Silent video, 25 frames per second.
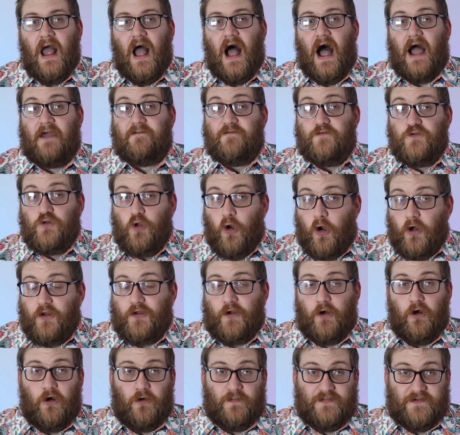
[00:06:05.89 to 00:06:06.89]
I've not
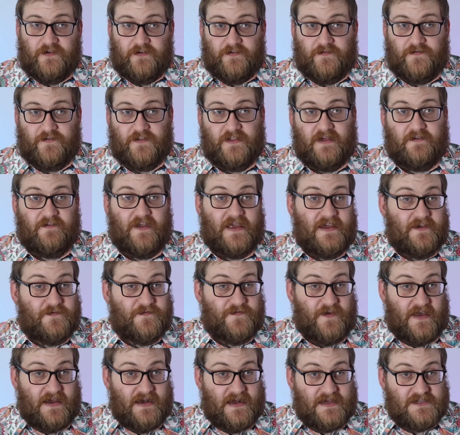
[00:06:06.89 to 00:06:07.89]
opted for the
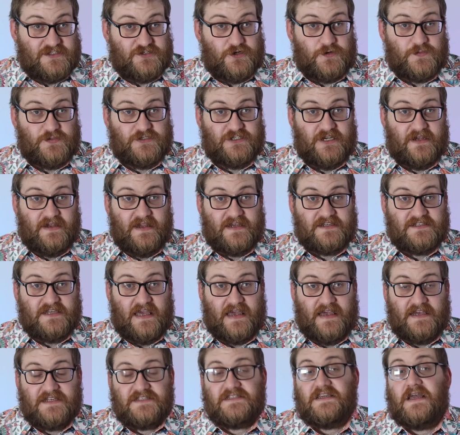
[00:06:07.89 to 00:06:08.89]
finance option in this
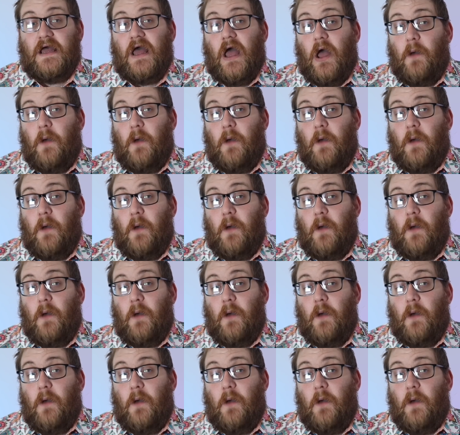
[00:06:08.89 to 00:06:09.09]
case,